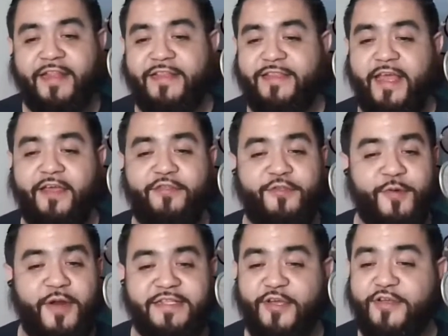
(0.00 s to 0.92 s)
Death
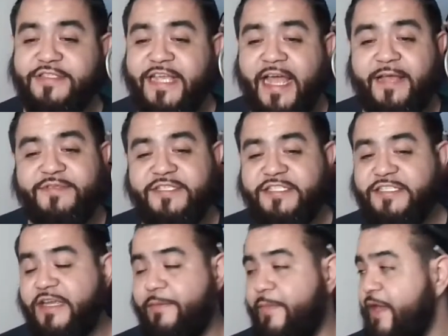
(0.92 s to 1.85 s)
threats, all types of
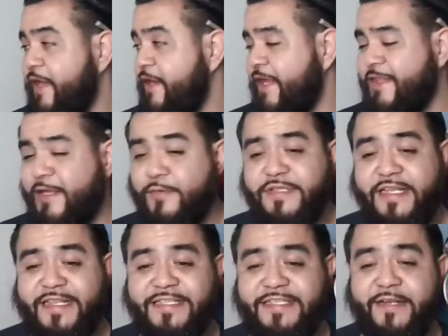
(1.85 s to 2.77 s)
shit, man. I think it was like
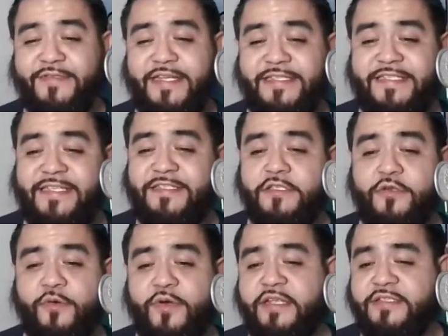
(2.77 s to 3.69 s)
they said it was like season
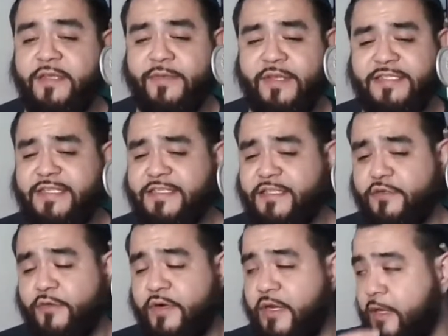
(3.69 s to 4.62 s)
3, something in season
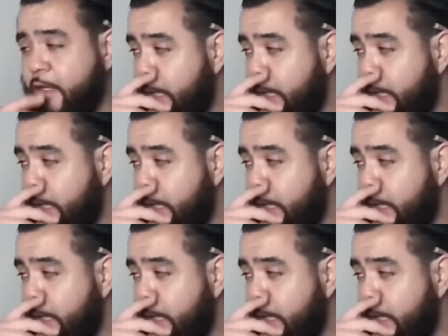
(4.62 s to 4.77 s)
3.